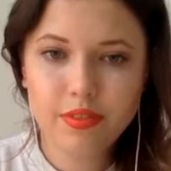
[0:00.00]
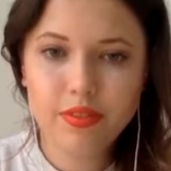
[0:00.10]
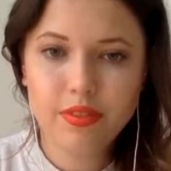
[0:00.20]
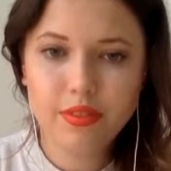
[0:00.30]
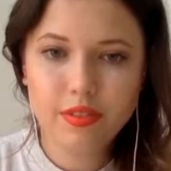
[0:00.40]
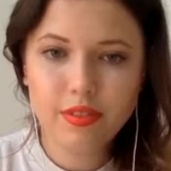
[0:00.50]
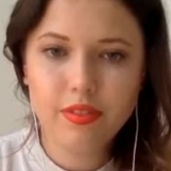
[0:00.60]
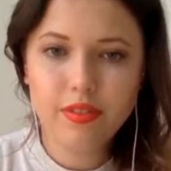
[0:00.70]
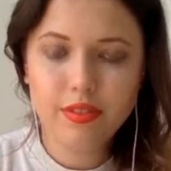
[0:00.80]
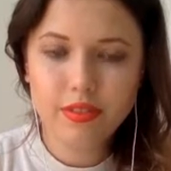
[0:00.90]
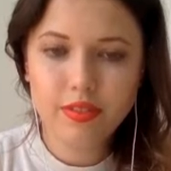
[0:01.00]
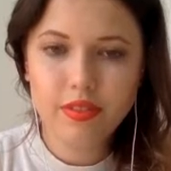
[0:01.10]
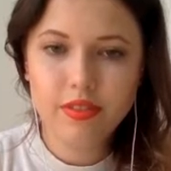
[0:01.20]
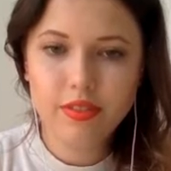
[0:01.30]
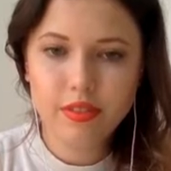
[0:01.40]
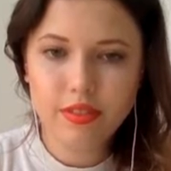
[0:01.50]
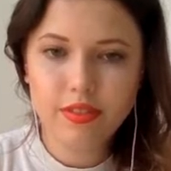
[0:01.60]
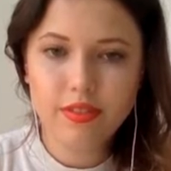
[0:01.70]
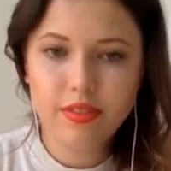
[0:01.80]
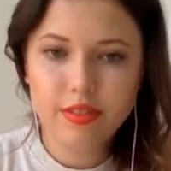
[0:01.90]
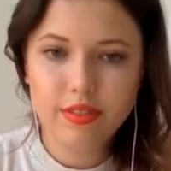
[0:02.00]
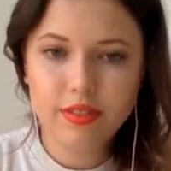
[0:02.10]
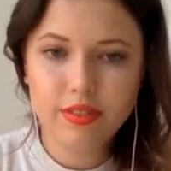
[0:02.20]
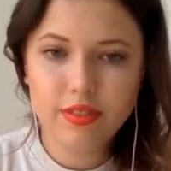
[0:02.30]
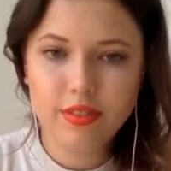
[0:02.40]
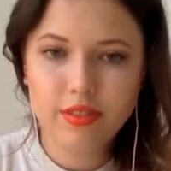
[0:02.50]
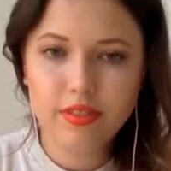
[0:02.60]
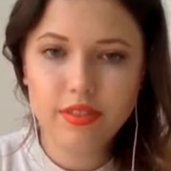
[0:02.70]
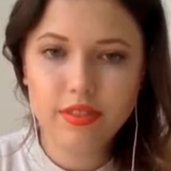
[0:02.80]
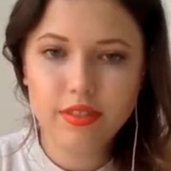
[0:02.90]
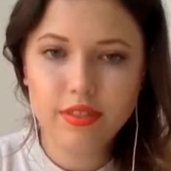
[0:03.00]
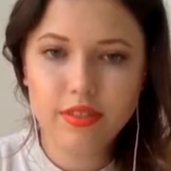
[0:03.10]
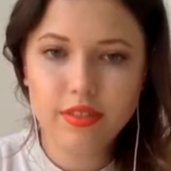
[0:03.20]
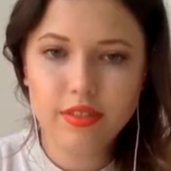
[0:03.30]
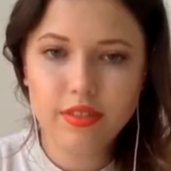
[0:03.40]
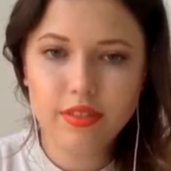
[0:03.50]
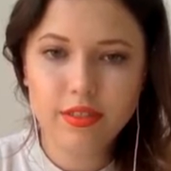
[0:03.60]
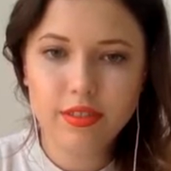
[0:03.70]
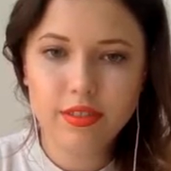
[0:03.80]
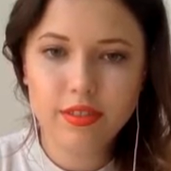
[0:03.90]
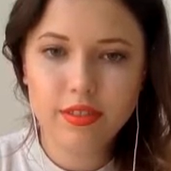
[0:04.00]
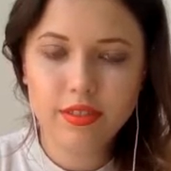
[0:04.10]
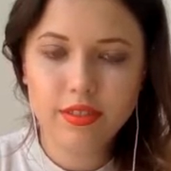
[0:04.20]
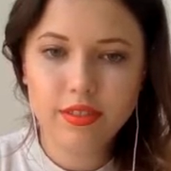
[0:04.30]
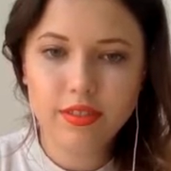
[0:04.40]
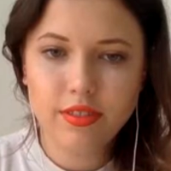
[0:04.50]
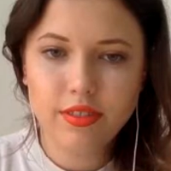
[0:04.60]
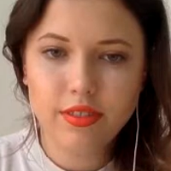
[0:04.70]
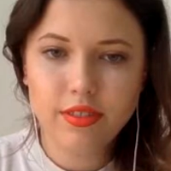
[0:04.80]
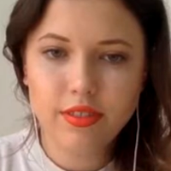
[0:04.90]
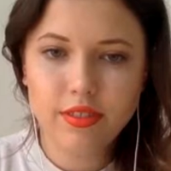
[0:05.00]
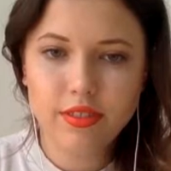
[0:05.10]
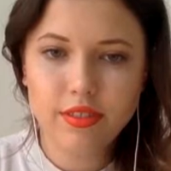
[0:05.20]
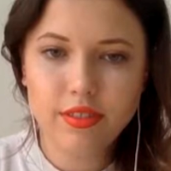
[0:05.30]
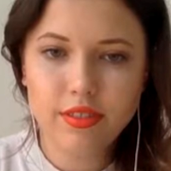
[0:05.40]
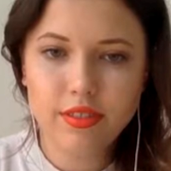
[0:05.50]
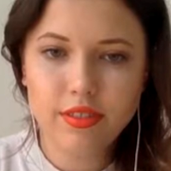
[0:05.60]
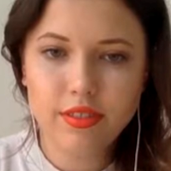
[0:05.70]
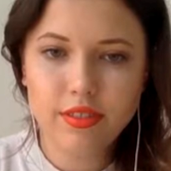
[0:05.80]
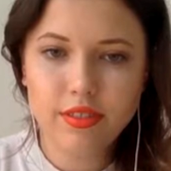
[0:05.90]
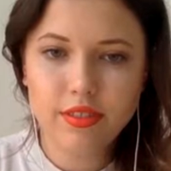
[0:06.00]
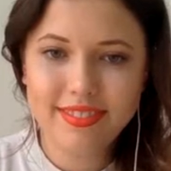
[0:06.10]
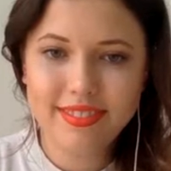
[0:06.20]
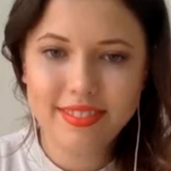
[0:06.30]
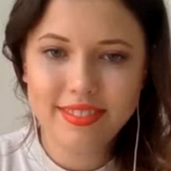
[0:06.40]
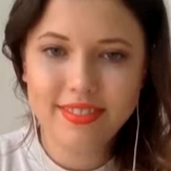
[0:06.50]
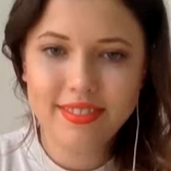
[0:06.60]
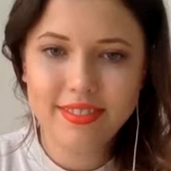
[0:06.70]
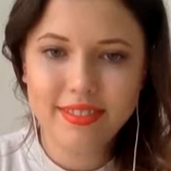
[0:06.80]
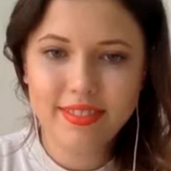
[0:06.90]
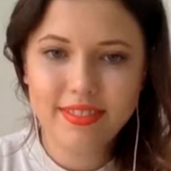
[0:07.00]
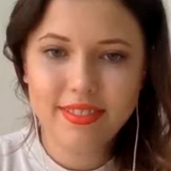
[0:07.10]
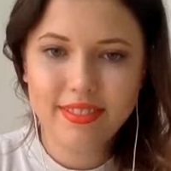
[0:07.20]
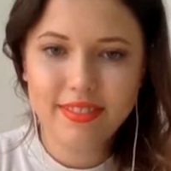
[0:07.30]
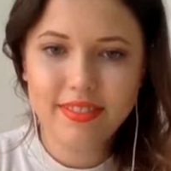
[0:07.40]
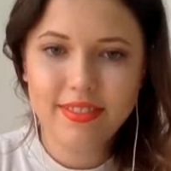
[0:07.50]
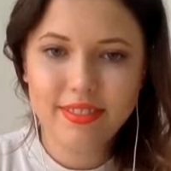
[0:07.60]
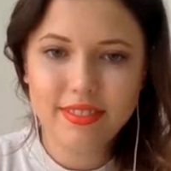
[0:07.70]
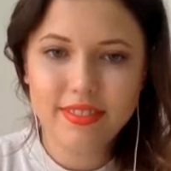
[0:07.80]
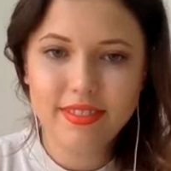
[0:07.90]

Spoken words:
This person isn't speaking.